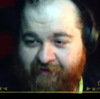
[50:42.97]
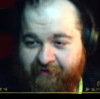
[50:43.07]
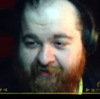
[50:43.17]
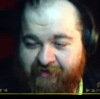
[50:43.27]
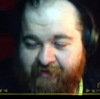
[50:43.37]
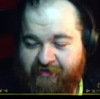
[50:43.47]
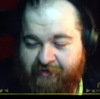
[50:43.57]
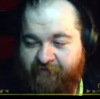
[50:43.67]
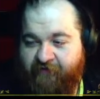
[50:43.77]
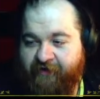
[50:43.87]
It's gonna
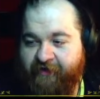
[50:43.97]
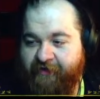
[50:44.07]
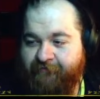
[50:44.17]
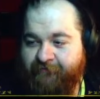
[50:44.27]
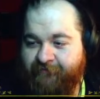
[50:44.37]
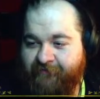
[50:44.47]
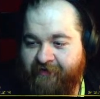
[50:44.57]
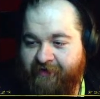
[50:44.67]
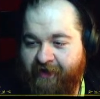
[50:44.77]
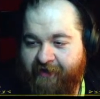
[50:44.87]
be funny.
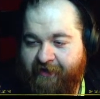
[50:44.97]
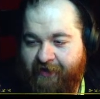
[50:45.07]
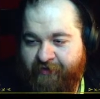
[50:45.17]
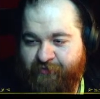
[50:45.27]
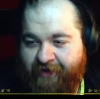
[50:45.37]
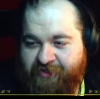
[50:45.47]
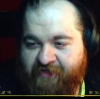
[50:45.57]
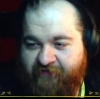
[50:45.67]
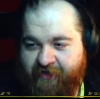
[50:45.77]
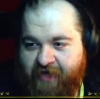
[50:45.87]
I cannot wait to watch the
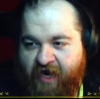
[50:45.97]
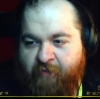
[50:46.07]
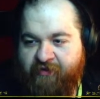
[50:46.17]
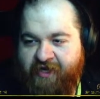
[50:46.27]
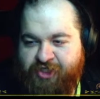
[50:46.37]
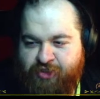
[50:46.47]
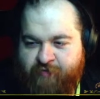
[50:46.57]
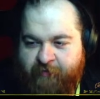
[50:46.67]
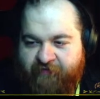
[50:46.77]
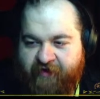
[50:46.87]
fucking compilations.
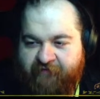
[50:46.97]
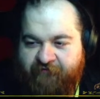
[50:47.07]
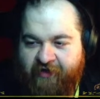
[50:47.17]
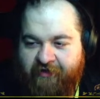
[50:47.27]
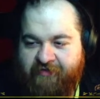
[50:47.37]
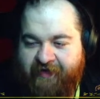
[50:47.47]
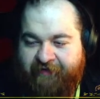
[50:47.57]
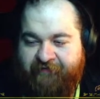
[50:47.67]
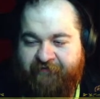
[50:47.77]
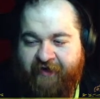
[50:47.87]
People fucking falling down
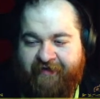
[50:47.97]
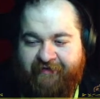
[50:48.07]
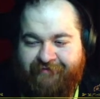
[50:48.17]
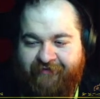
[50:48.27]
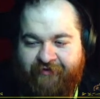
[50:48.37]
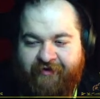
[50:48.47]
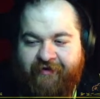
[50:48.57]
the fucking river.